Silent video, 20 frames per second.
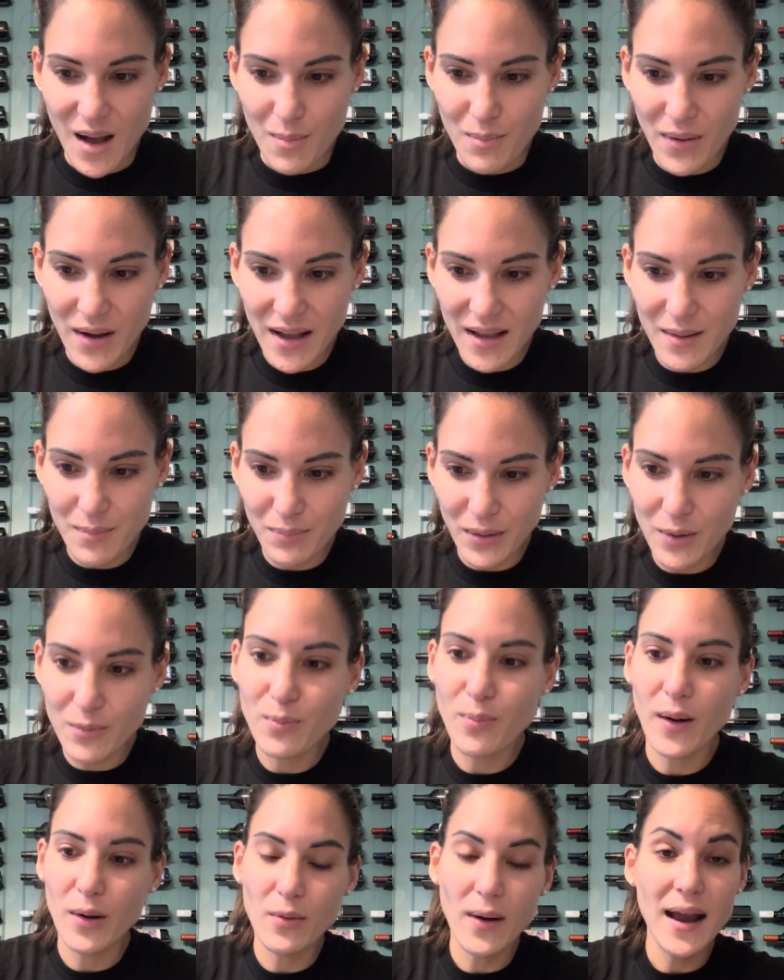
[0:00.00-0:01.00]
But
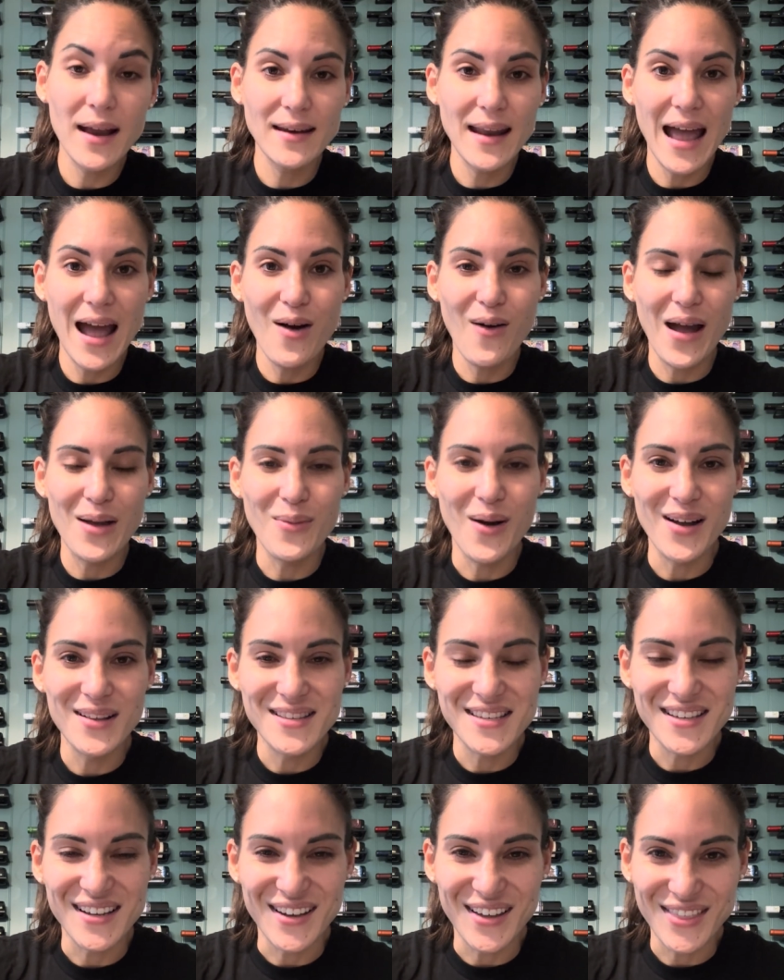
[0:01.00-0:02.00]
right now I'm on
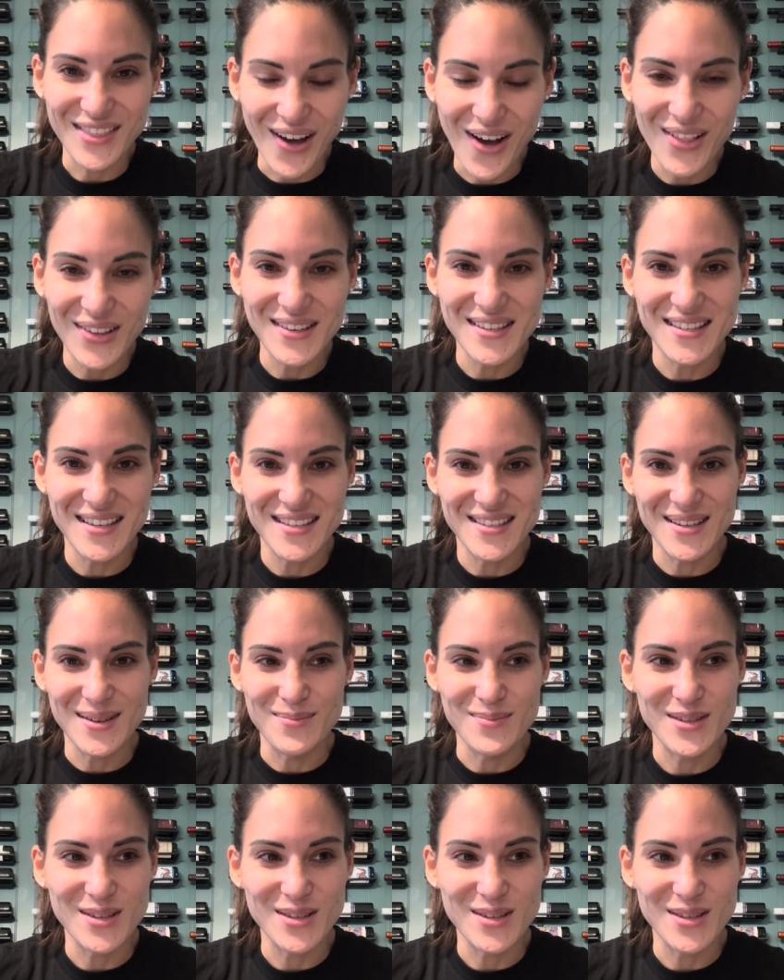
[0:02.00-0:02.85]
to Catholicism.